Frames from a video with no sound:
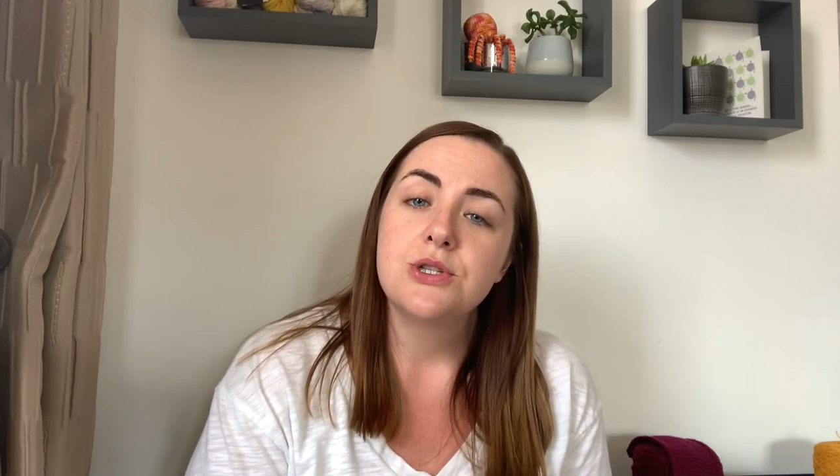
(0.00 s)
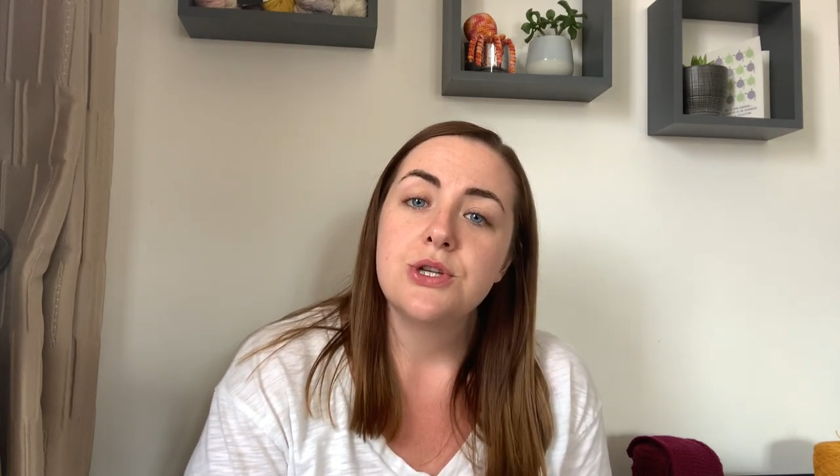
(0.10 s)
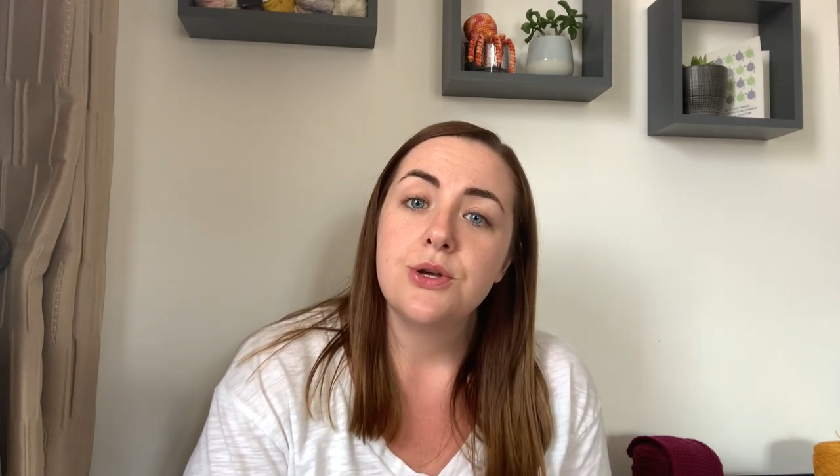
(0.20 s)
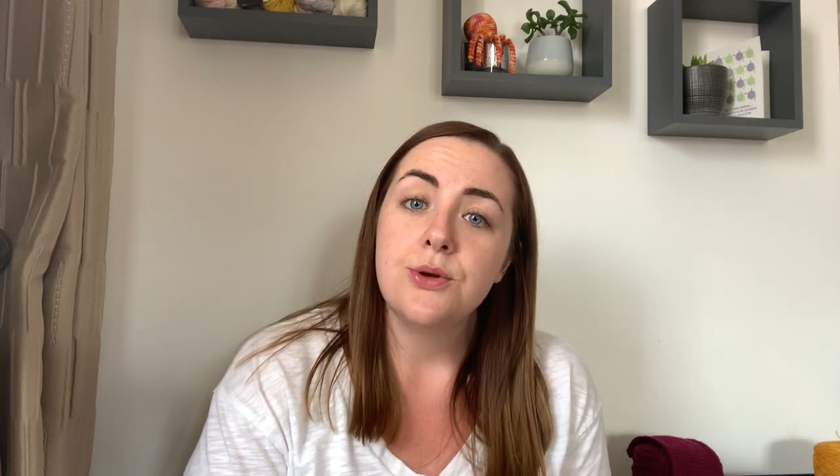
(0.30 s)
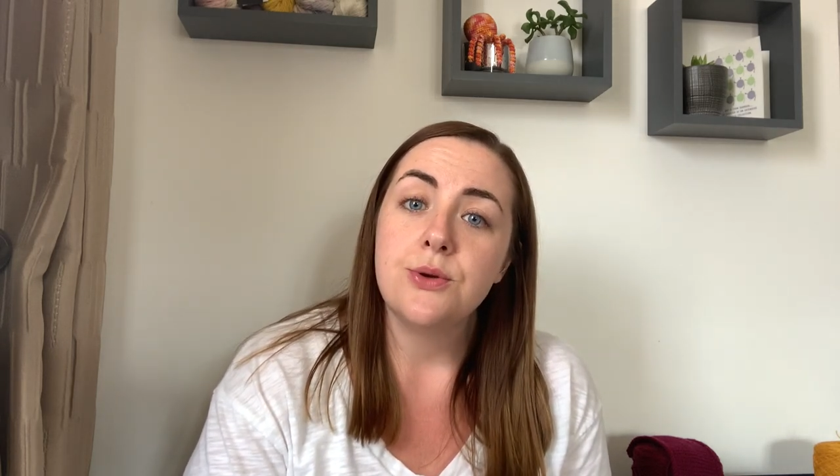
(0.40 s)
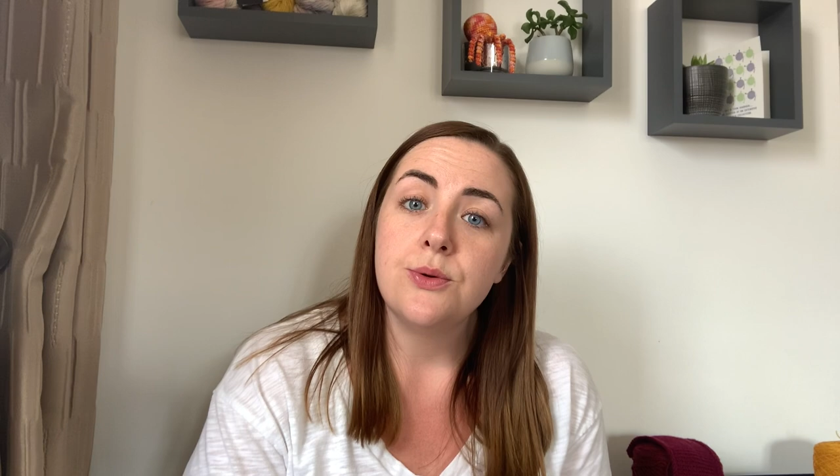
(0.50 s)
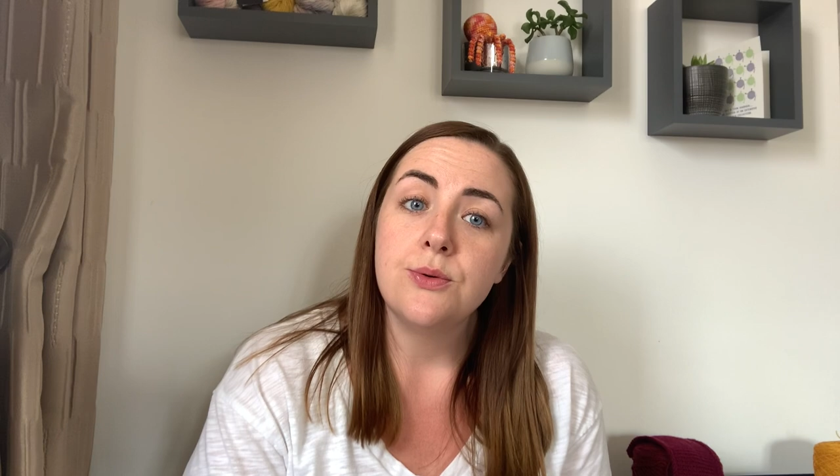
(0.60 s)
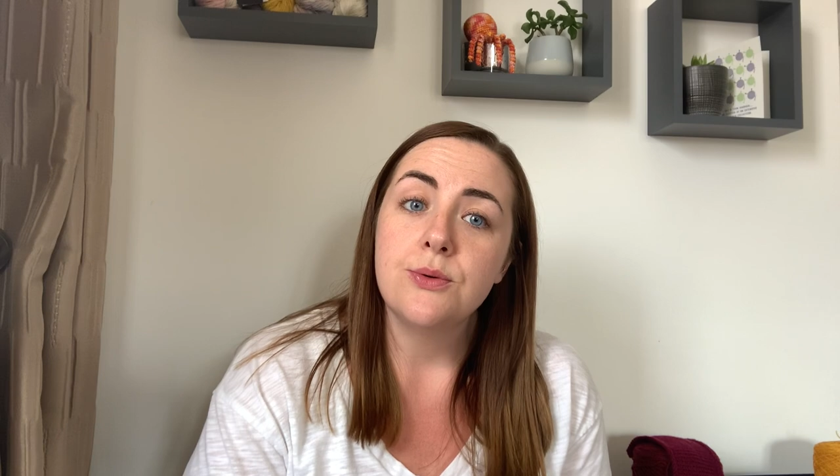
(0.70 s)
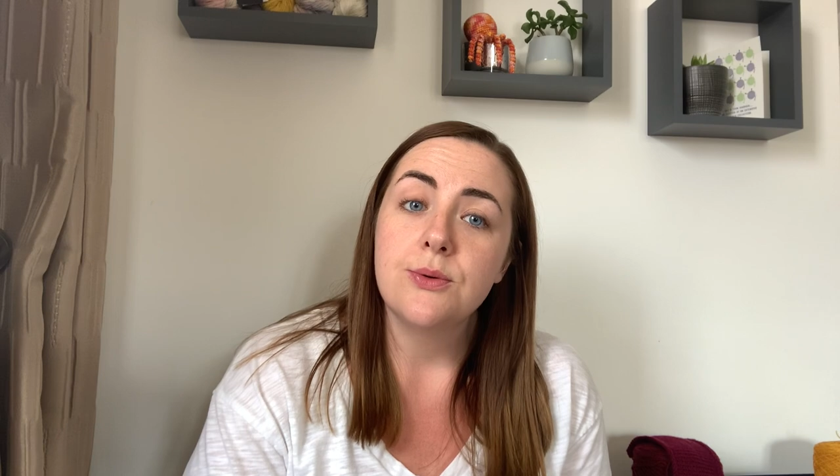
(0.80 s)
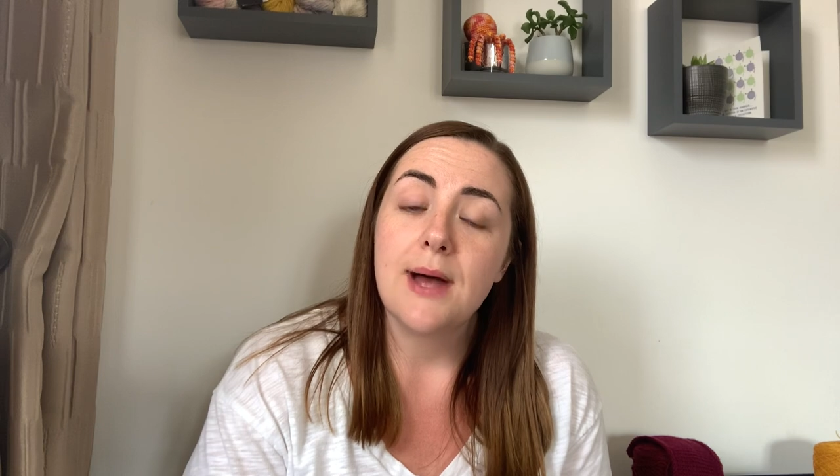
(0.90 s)
to
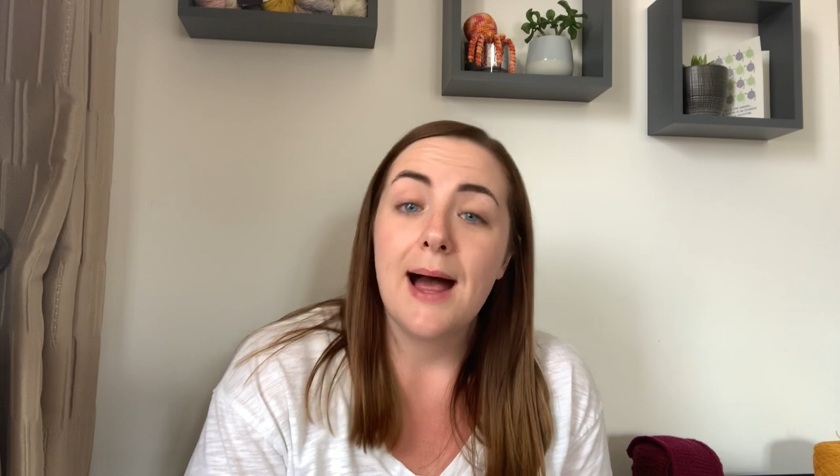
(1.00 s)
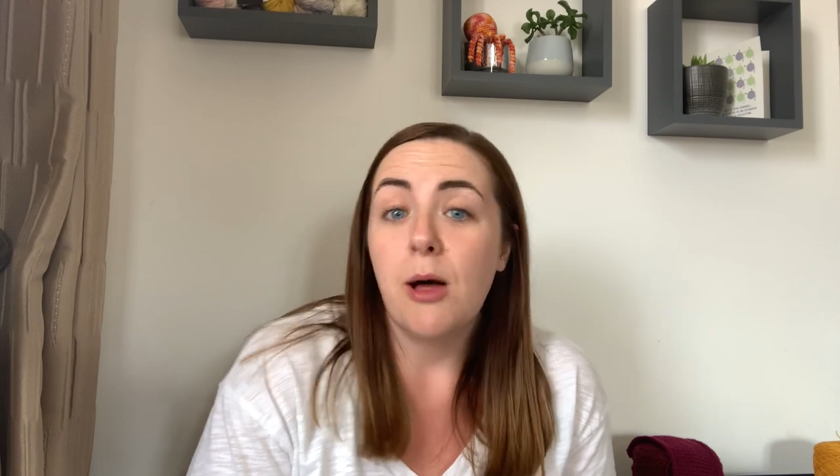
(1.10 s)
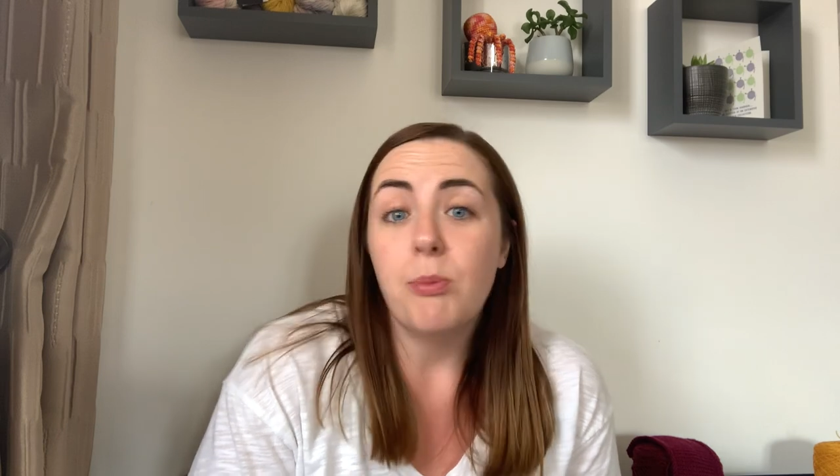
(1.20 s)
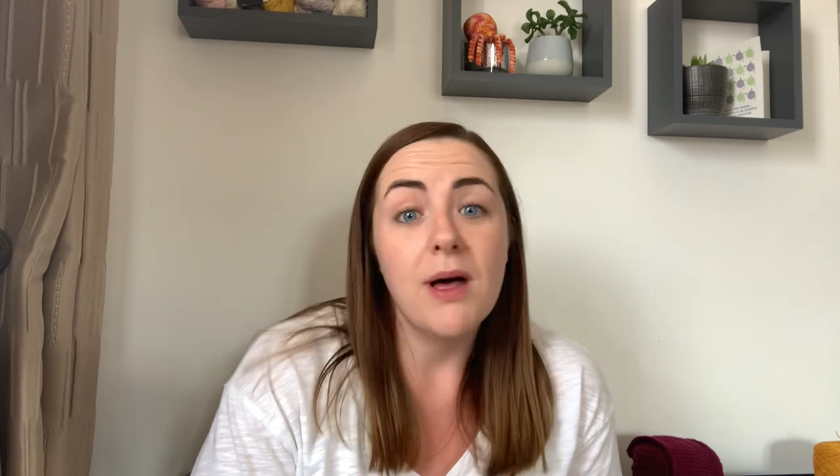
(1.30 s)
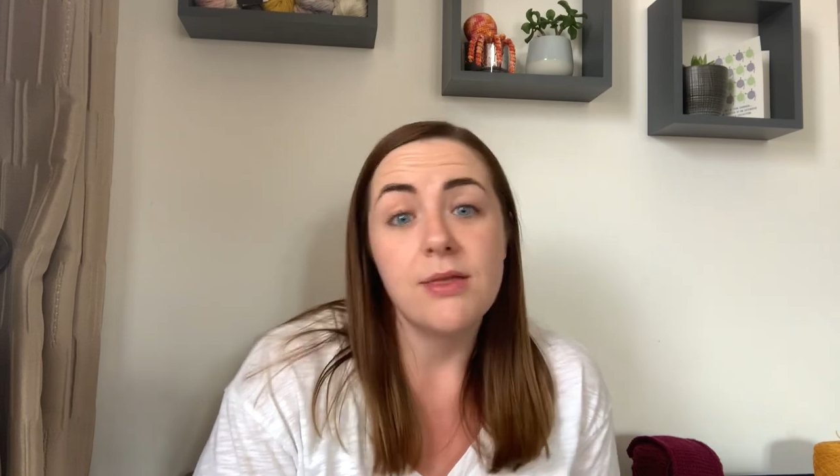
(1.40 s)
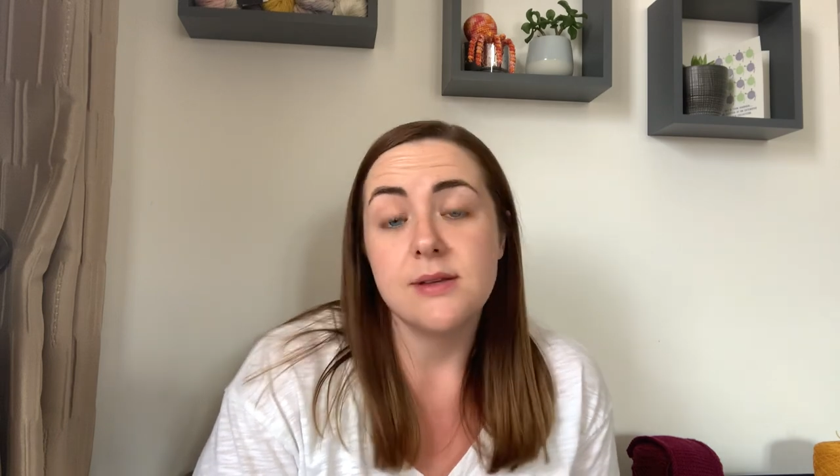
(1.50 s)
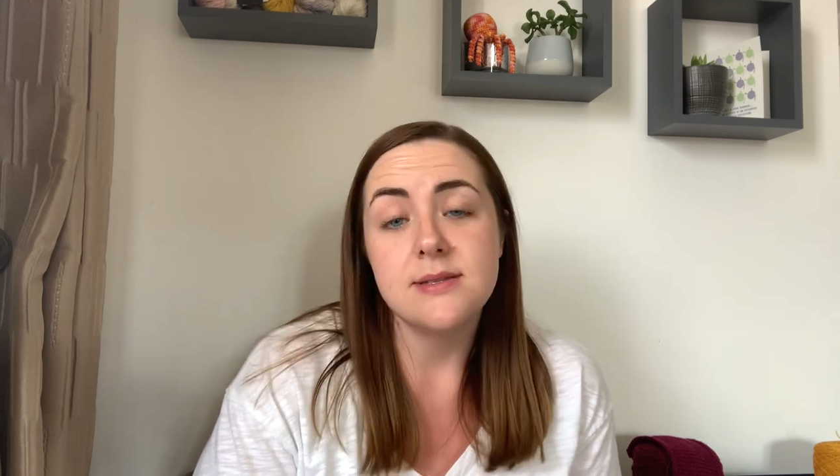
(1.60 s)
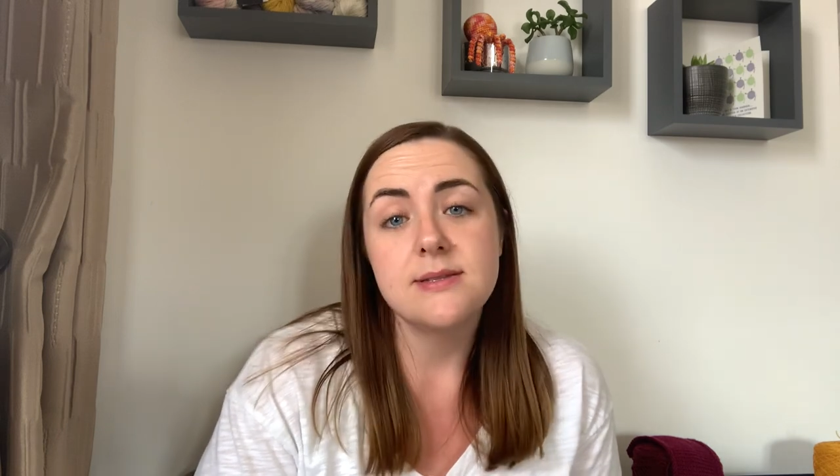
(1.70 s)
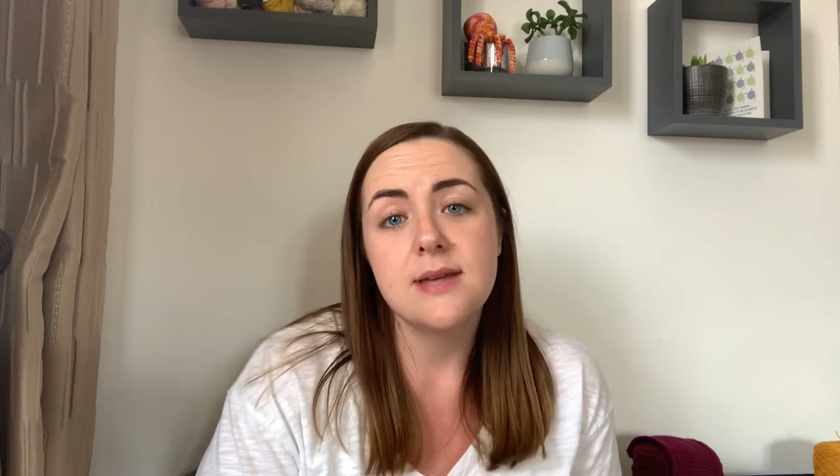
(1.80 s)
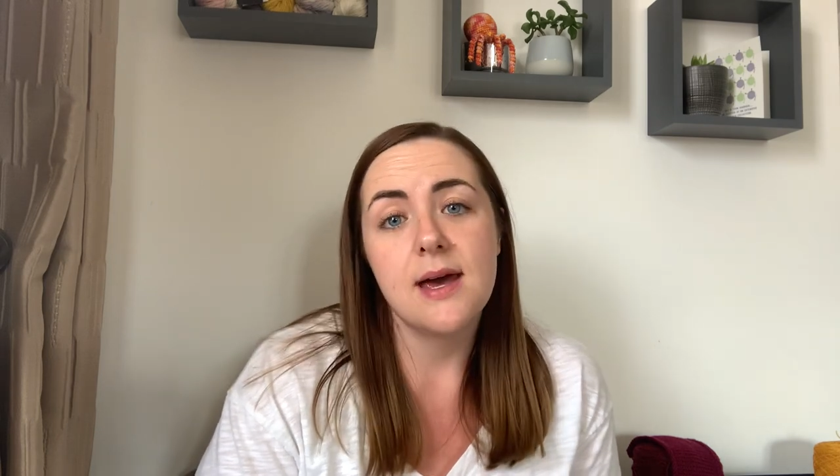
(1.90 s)
help
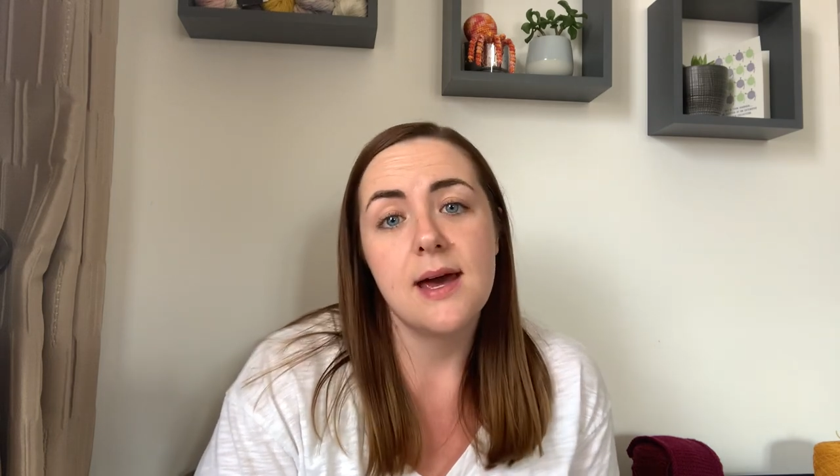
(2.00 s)
others